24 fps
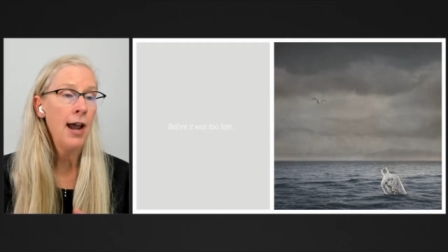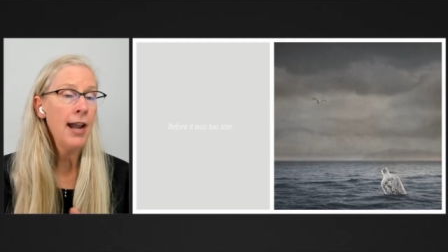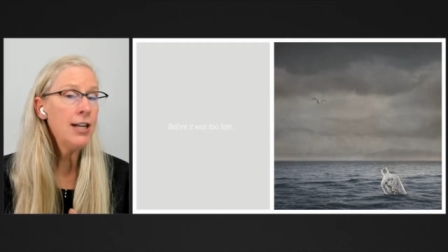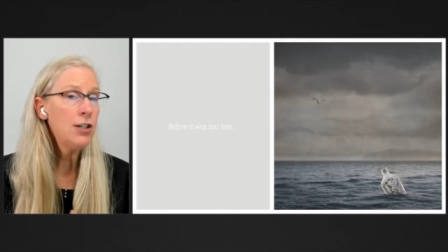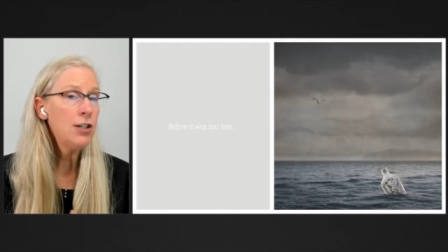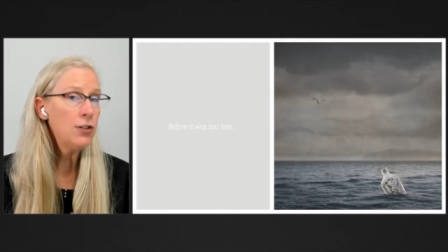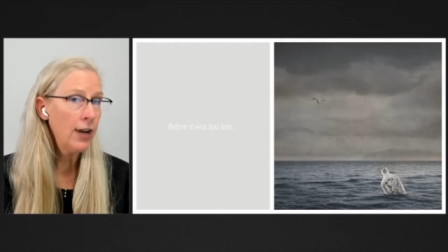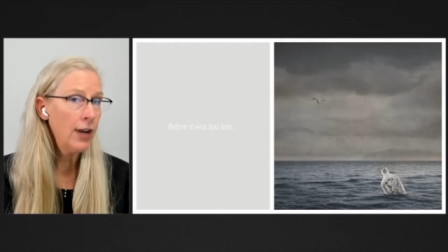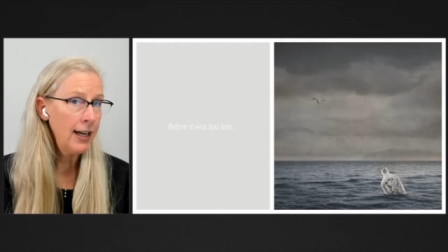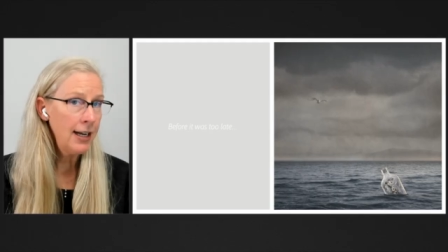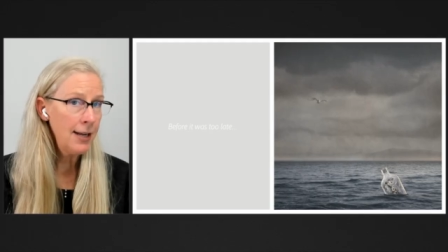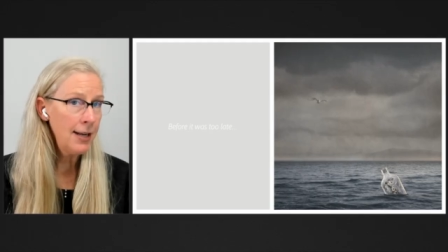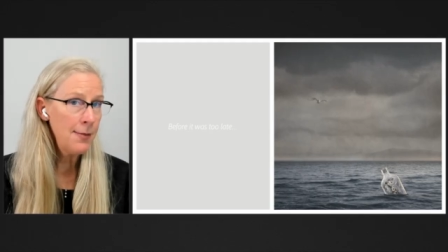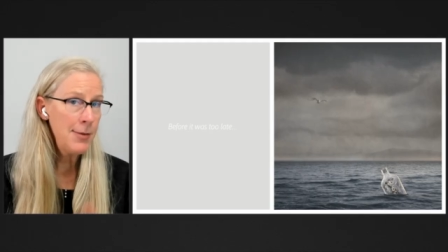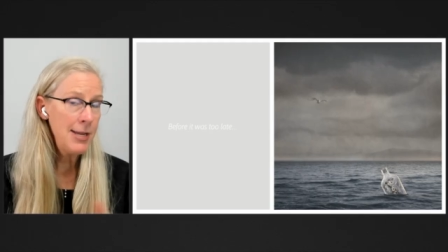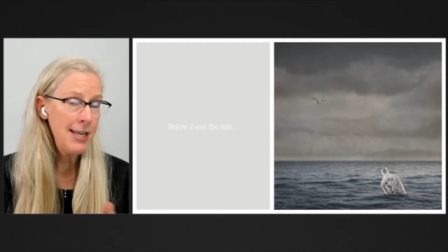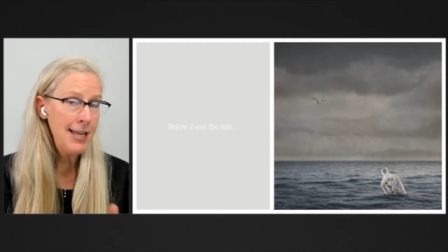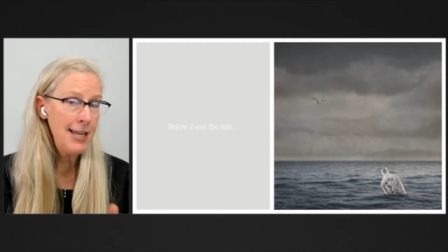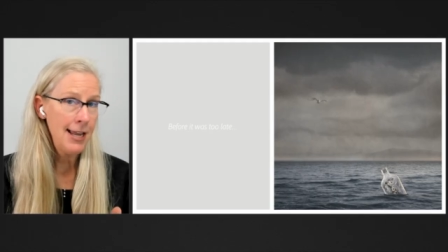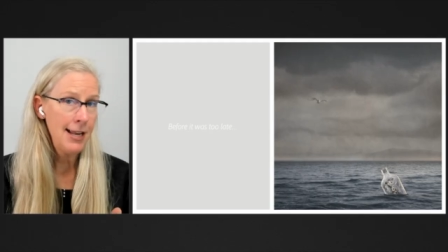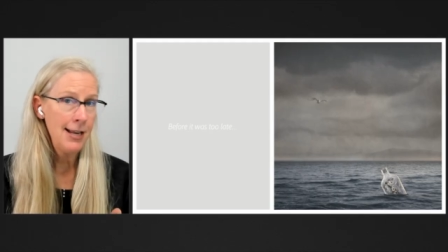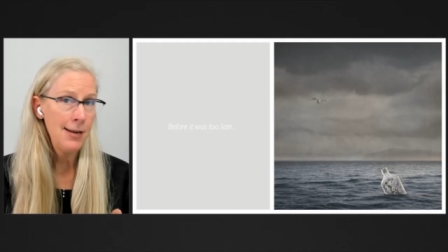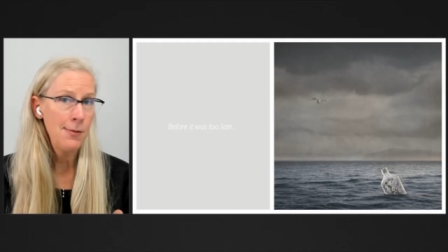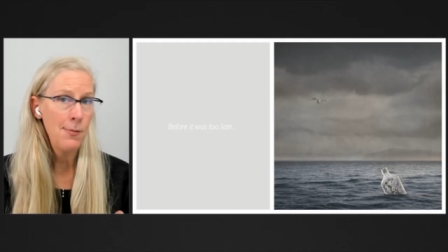I try to
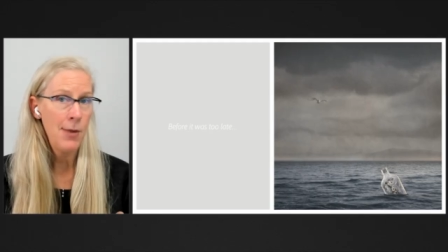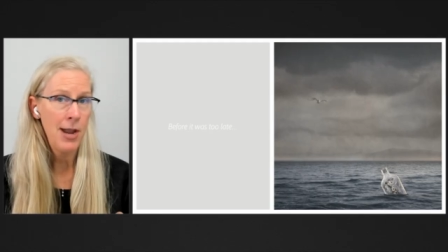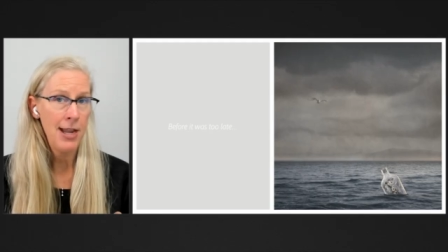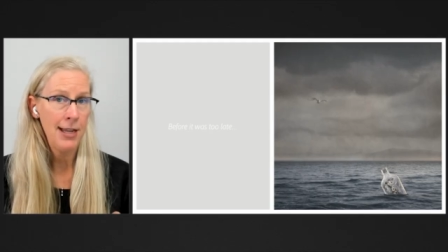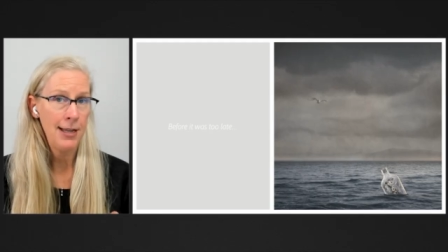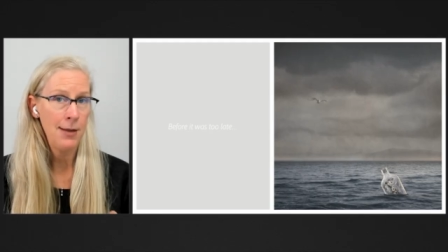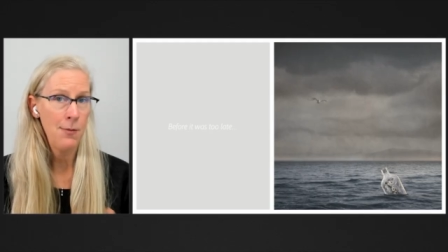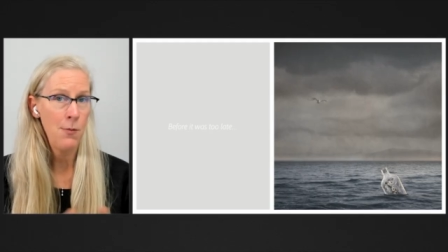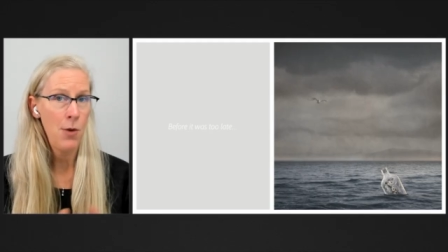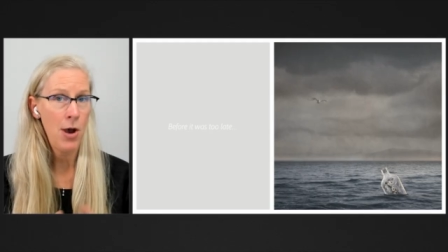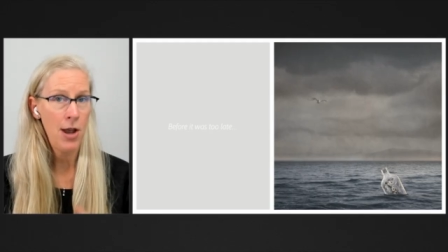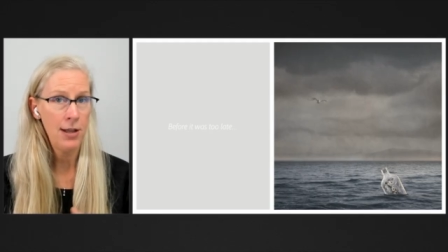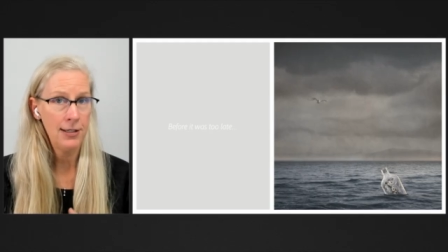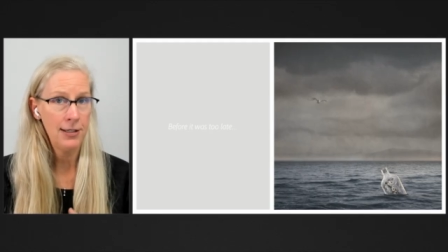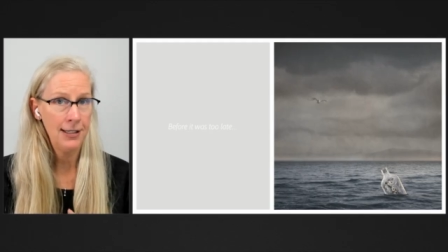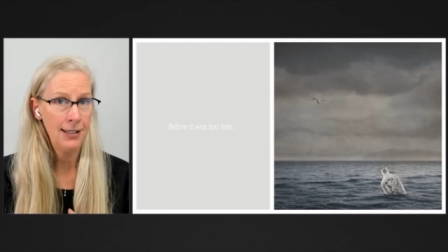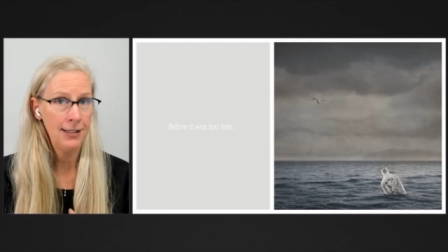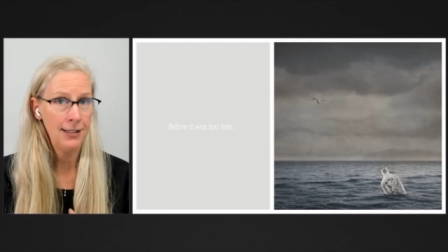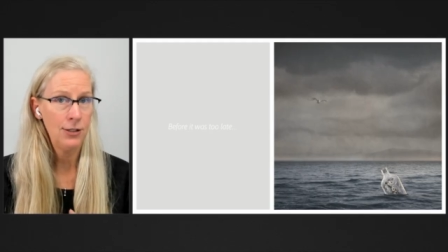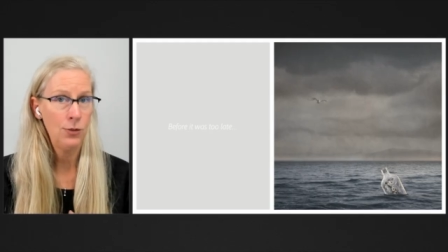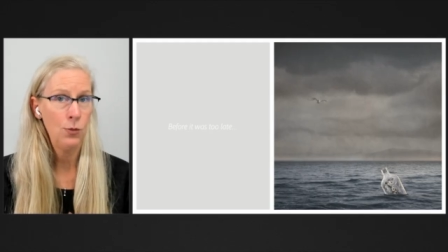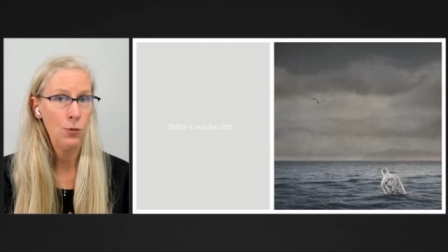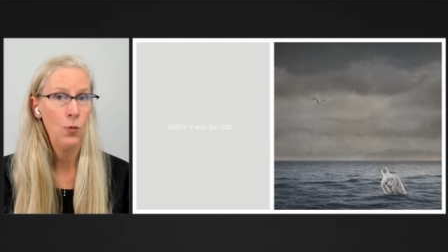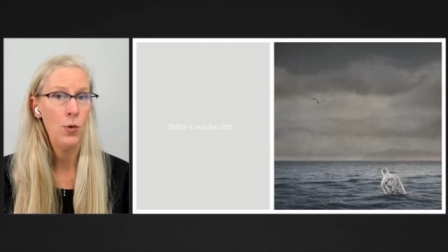begin my
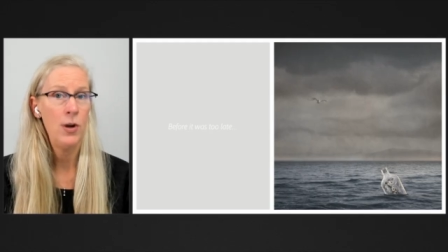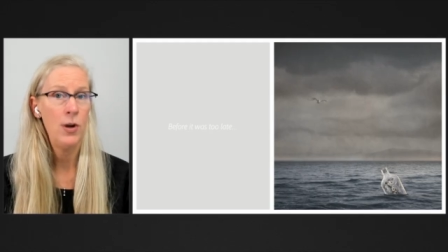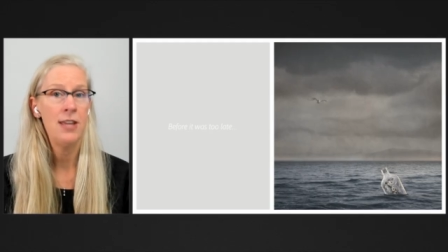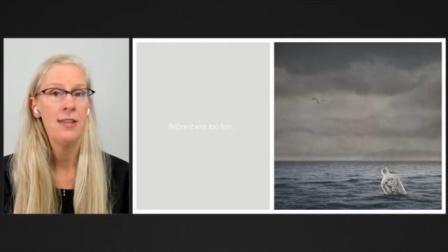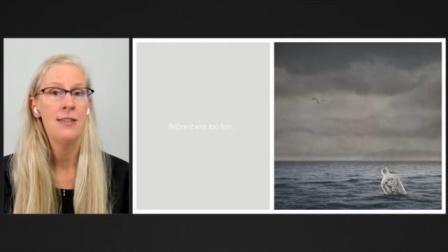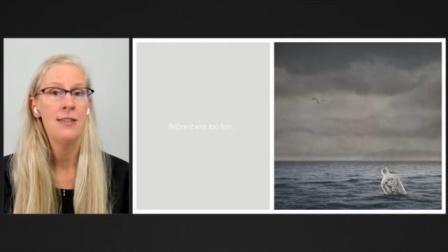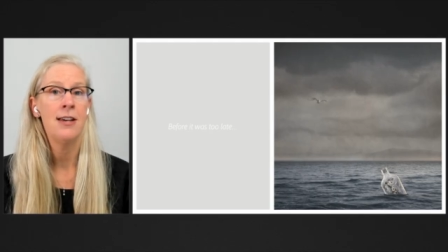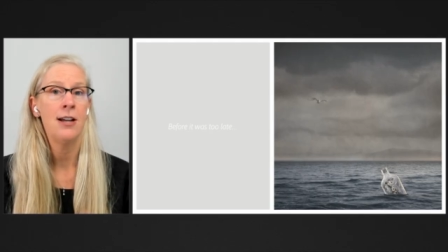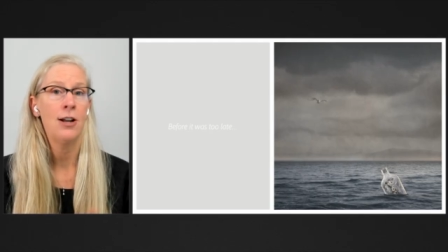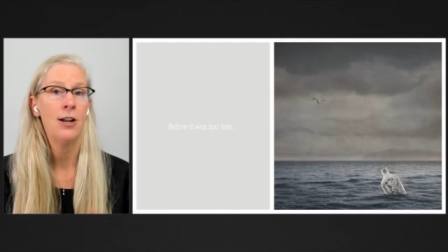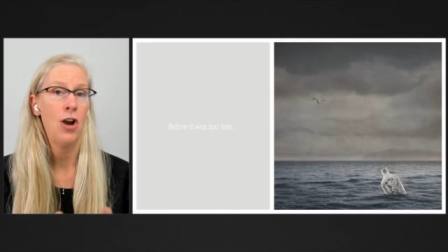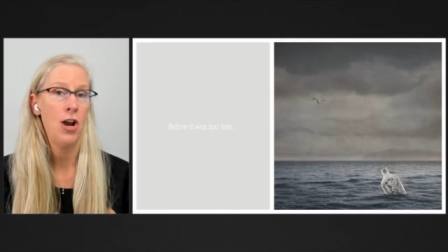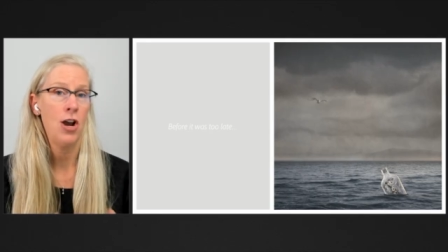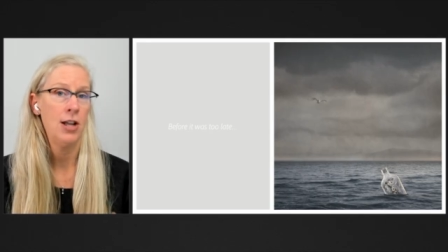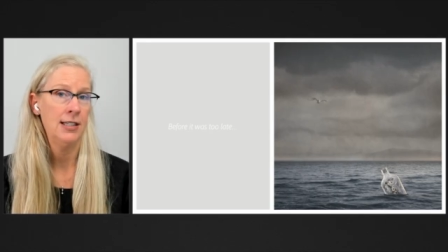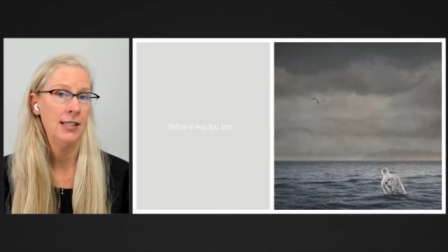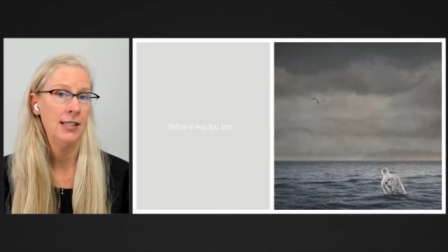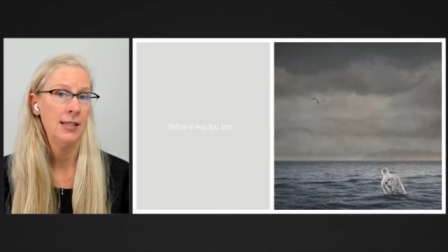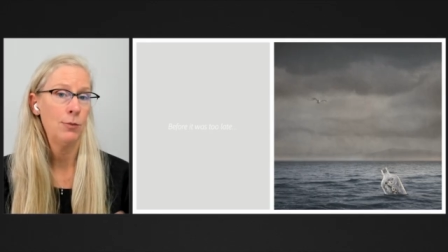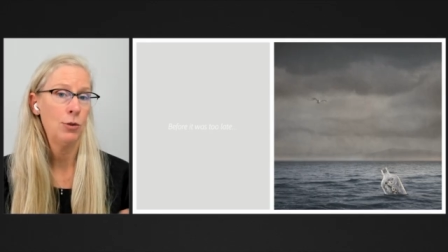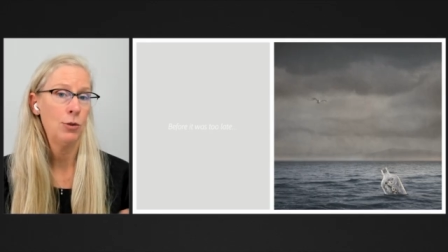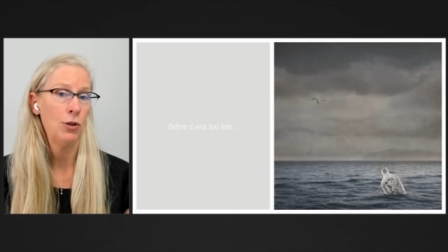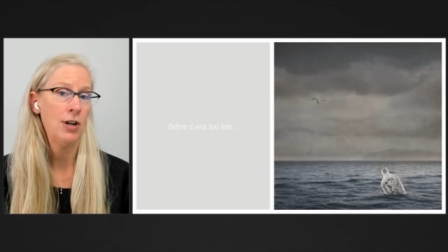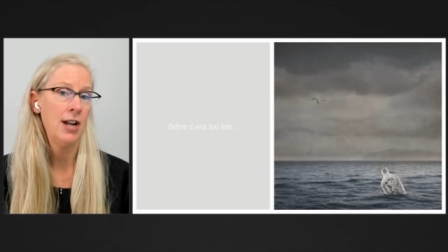composites with a
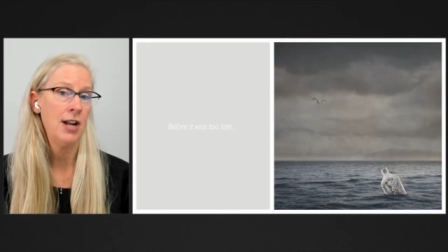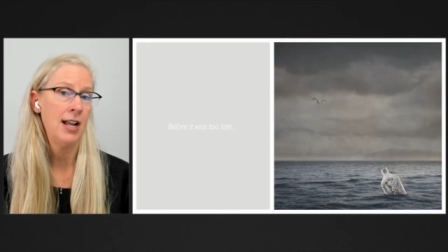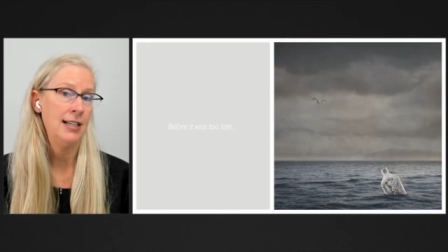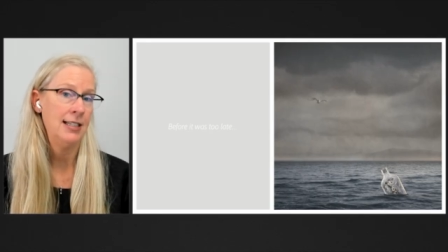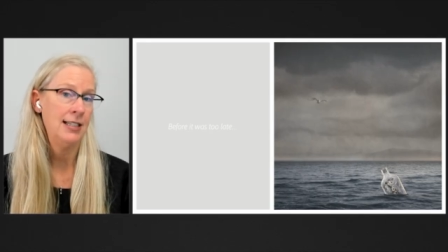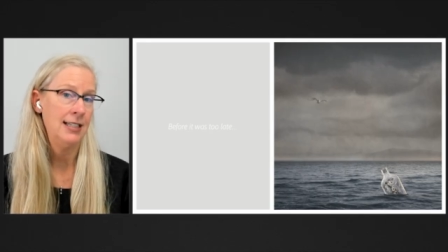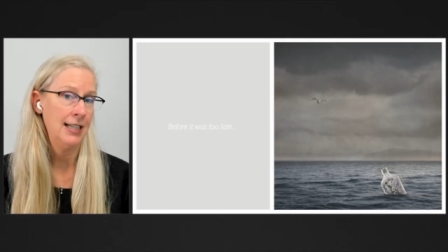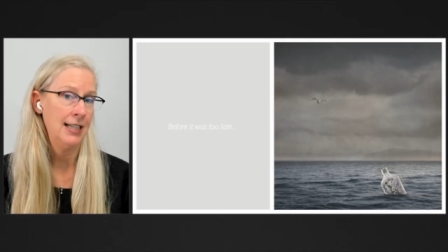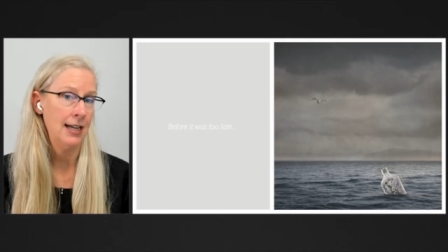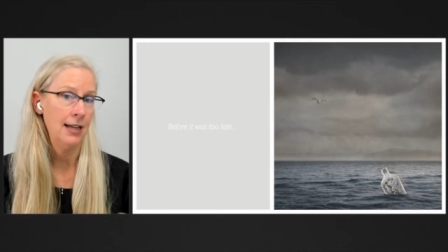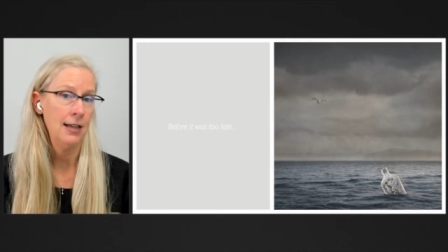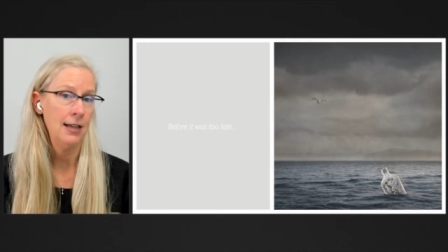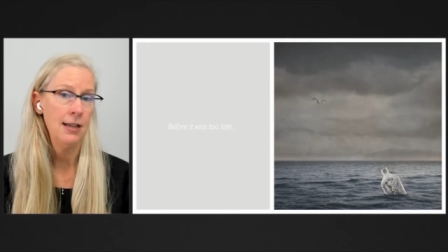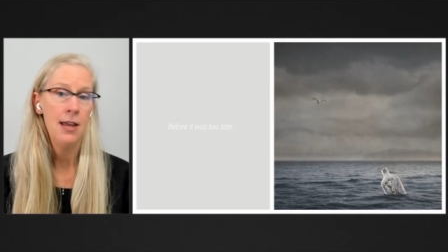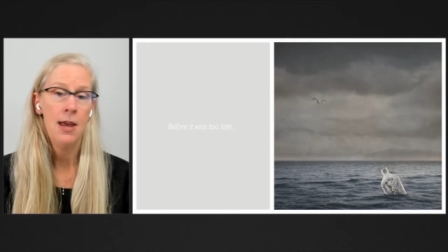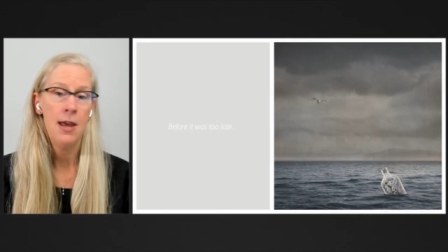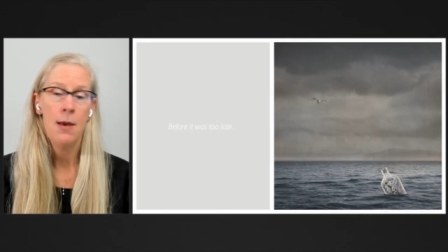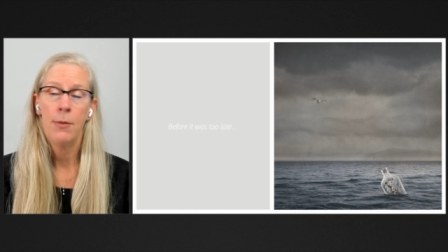concept or an idea,